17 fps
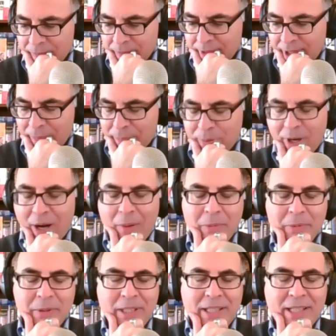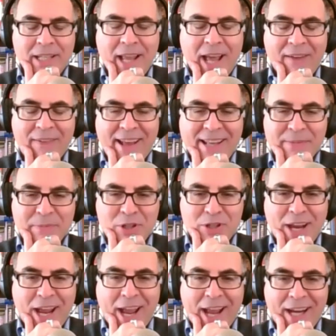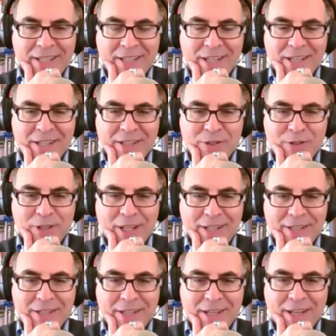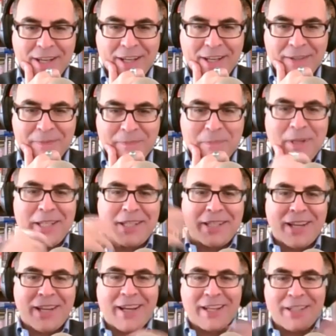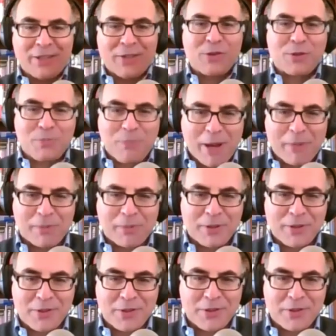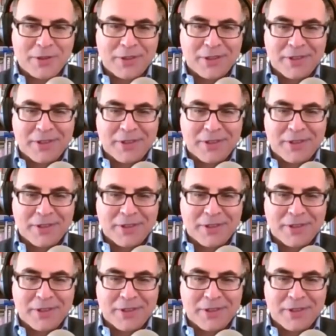They probably didn't have as much access to, let's say, media and newspapers